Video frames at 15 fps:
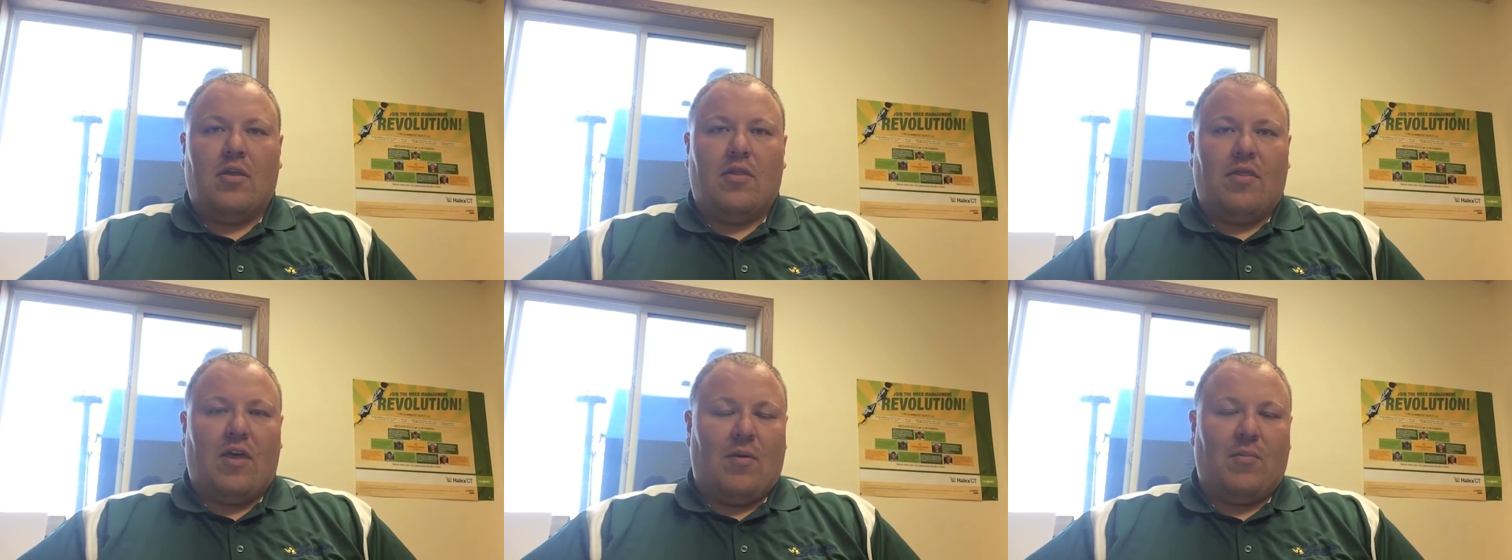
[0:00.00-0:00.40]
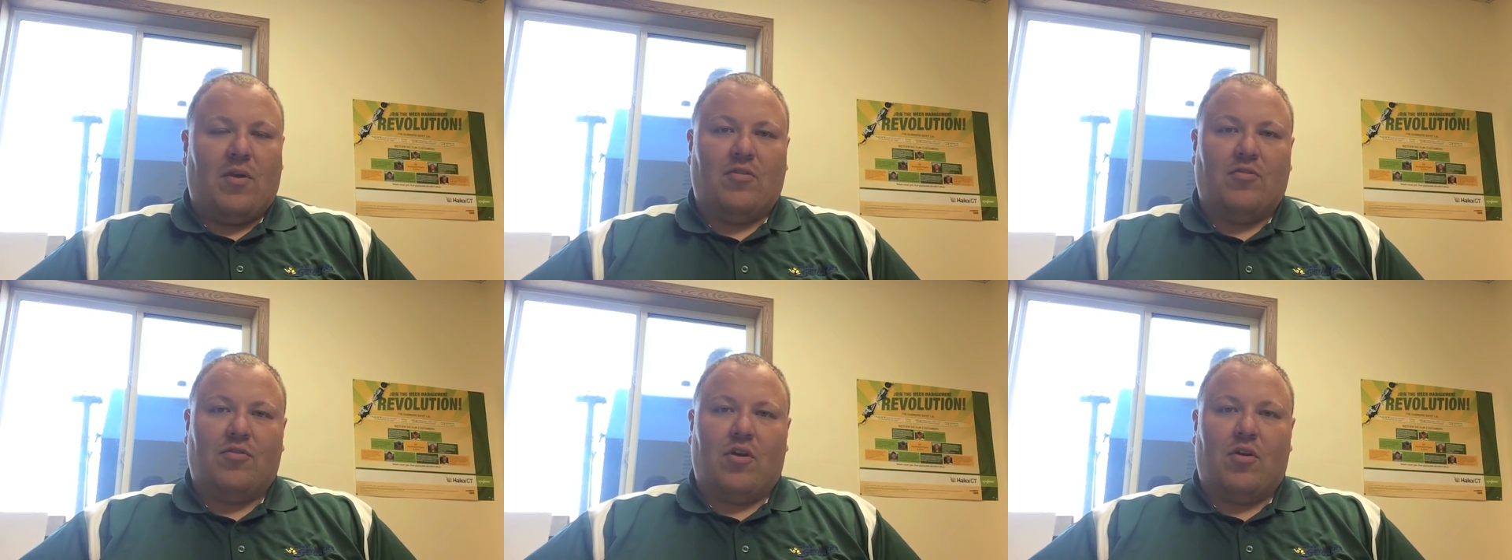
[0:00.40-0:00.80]
That
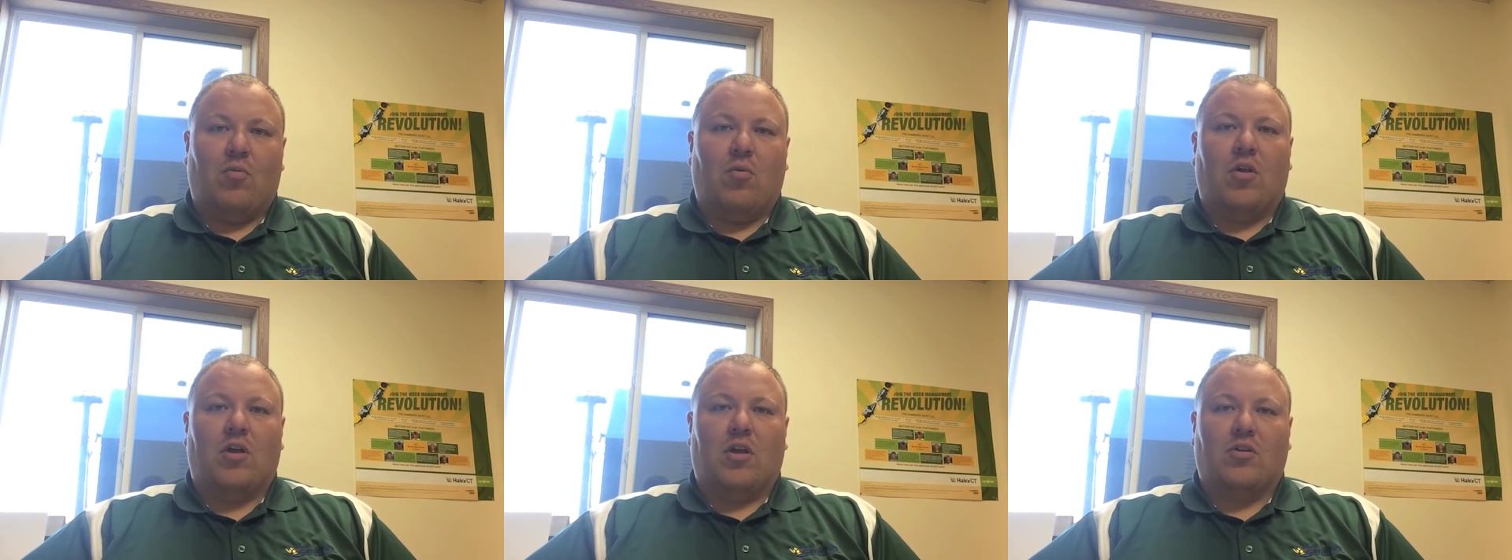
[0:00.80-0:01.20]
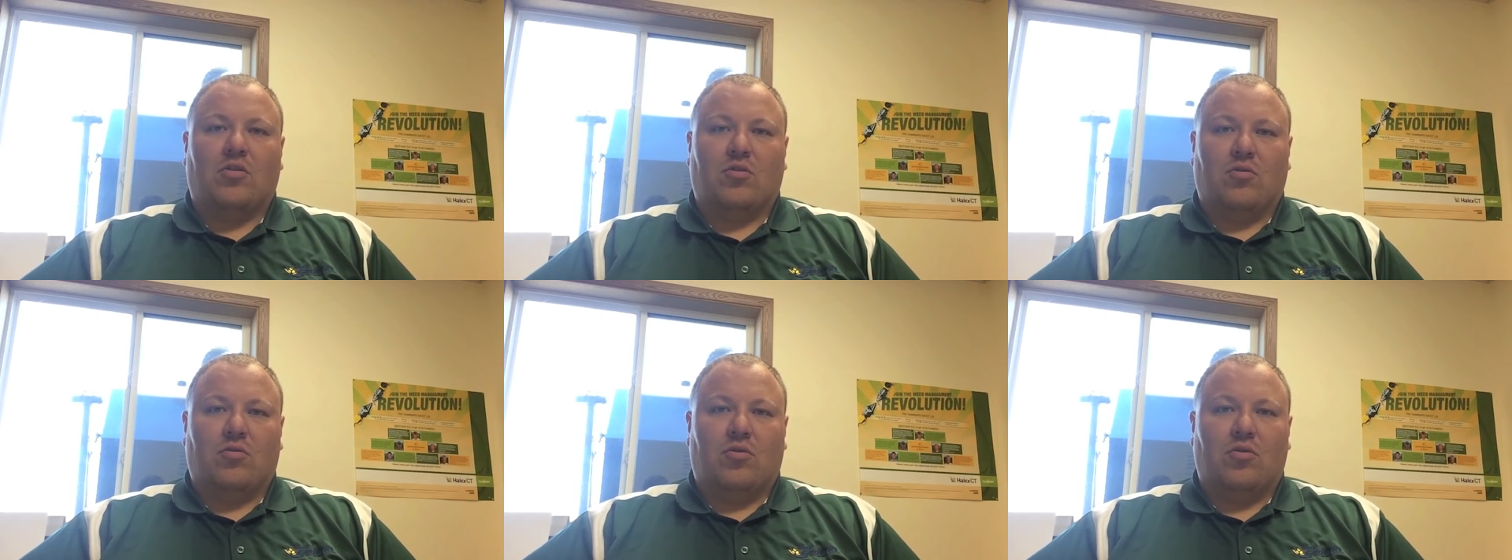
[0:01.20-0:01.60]
means they're willing
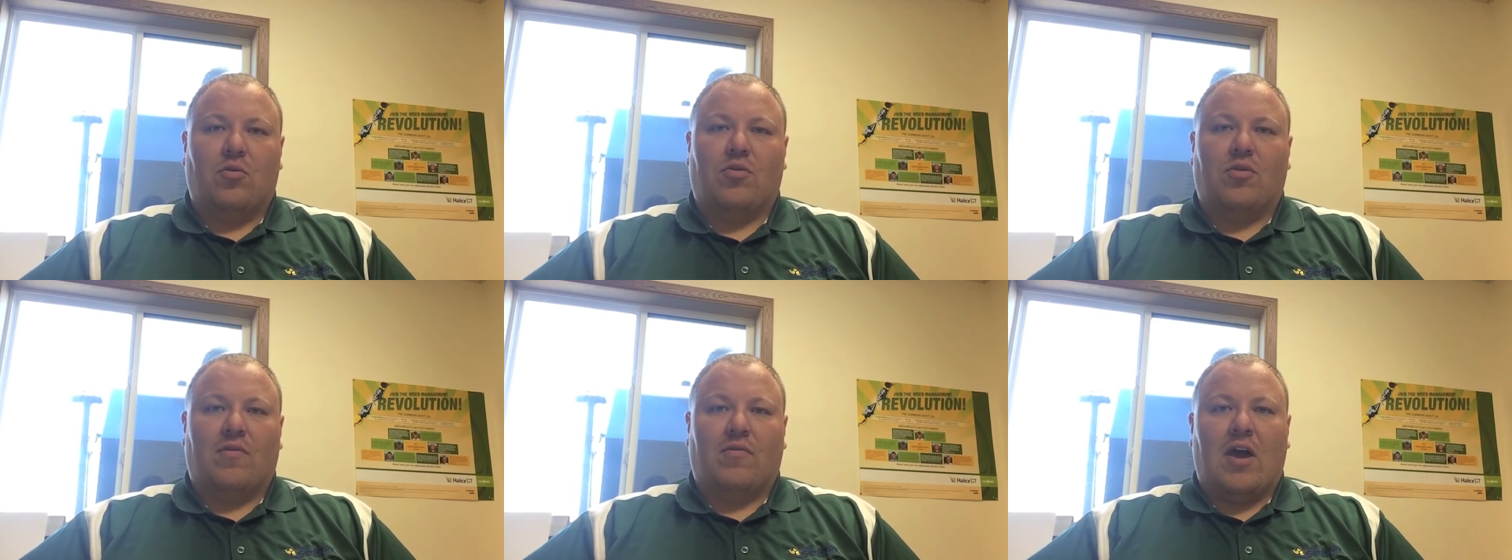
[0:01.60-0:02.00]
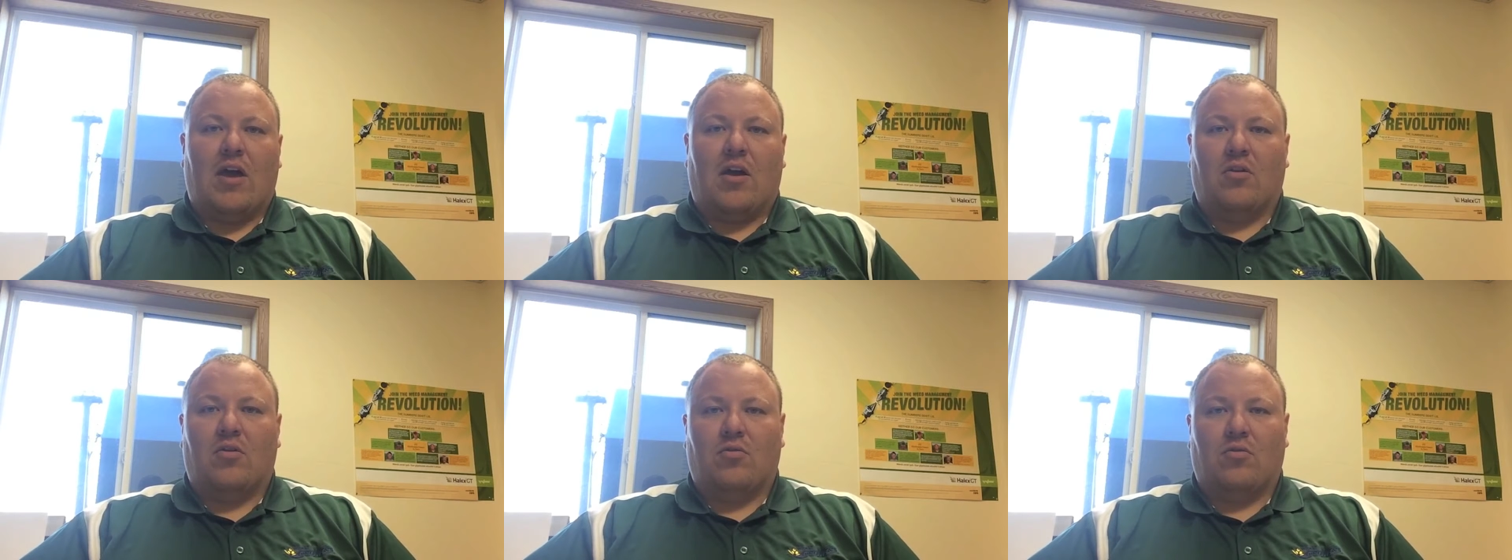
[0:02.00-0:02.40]
to do what they've got
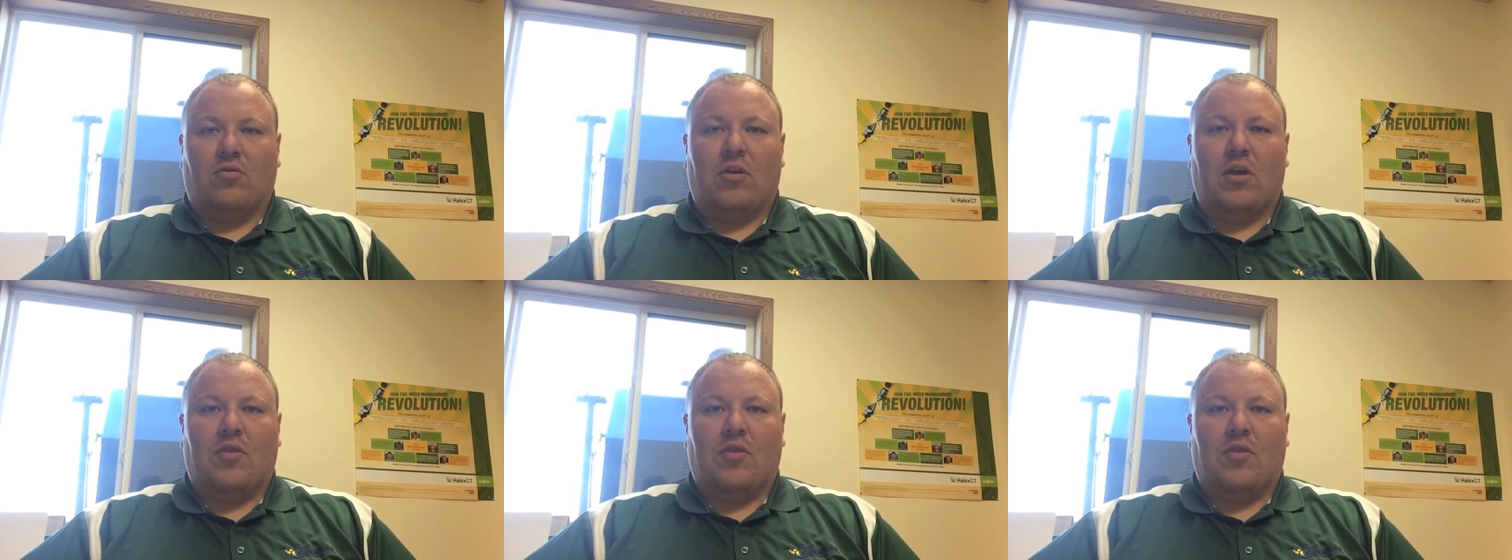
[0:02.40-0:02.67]
to do to